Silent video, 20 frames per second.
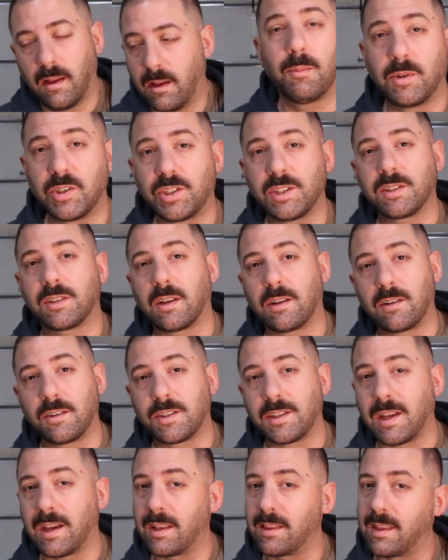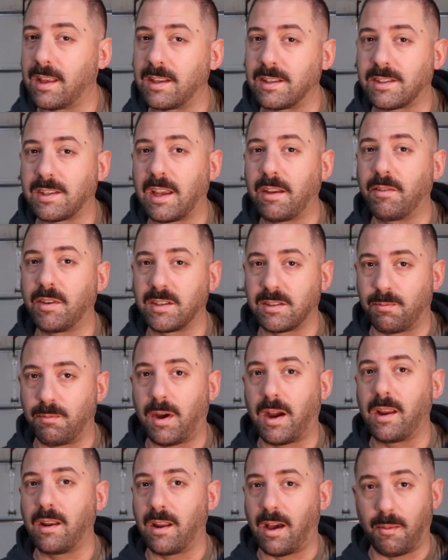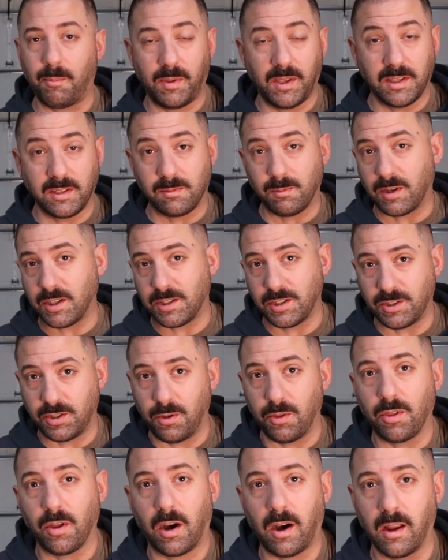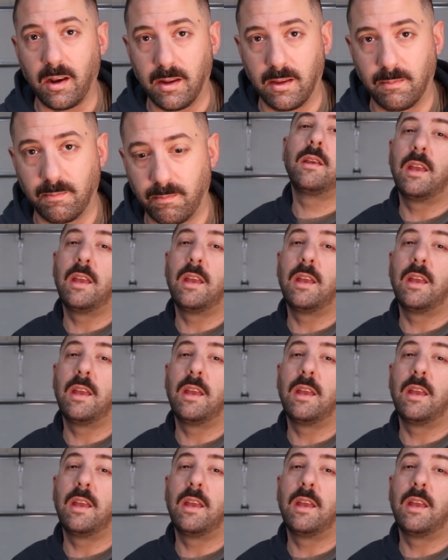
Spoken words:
But just understand that savings might not be as much as you thought.